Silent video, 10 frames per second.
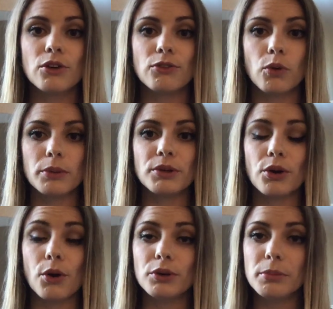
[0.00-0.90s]
Form
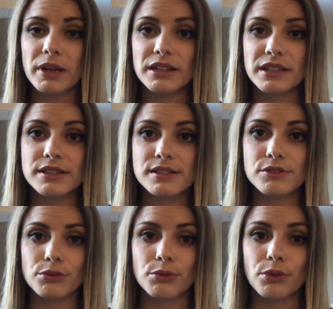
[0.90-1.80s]
your own opinions
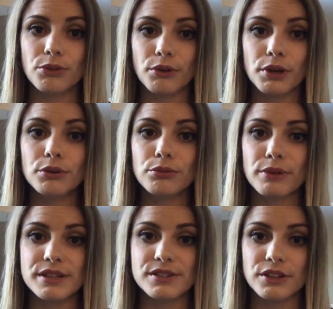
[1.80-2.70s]
through thorough
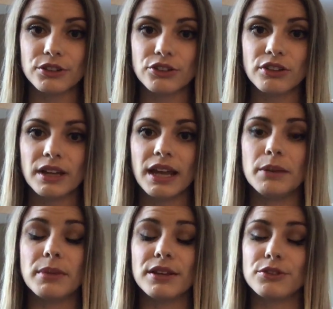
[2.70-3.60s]
research
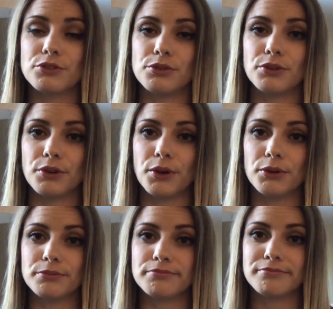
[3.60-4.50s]
and make the truth your
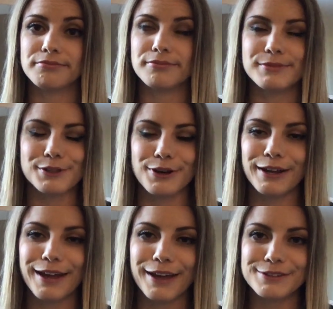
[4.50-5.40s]
own. Sorry,
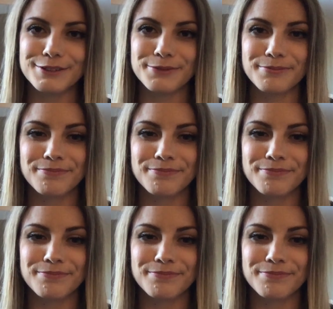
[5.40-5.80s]
I had to.